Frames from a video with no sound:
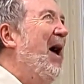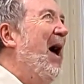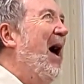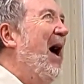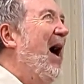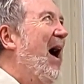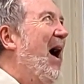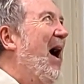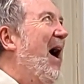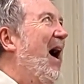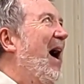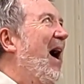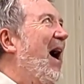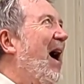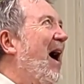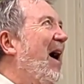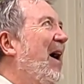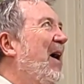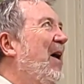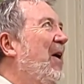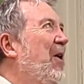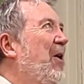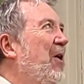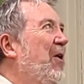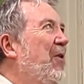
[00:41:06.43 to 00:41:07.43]

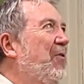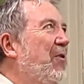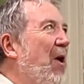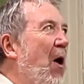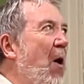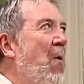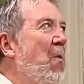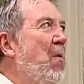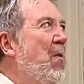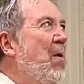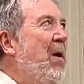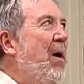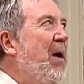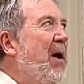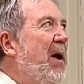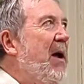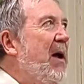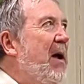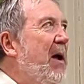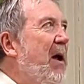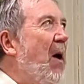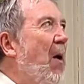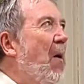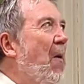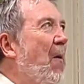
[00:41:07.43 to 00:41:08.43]
uh, so, you
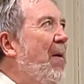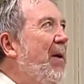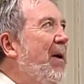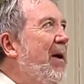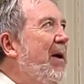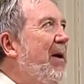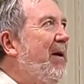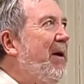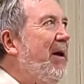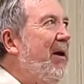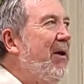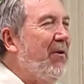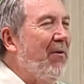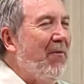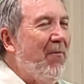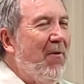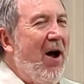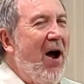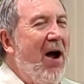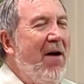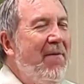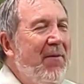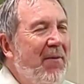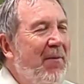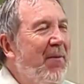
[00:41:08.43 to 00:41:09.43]
know, he, he's
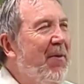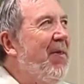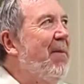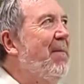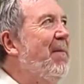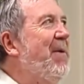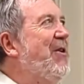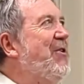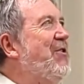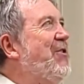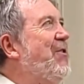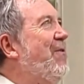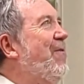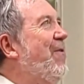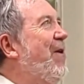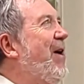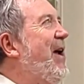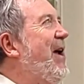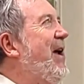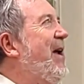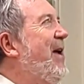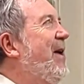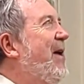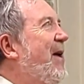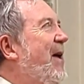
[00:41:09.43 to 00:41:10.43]
arriving with the
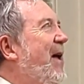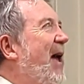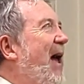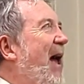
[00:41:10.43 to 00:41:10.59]
missionary,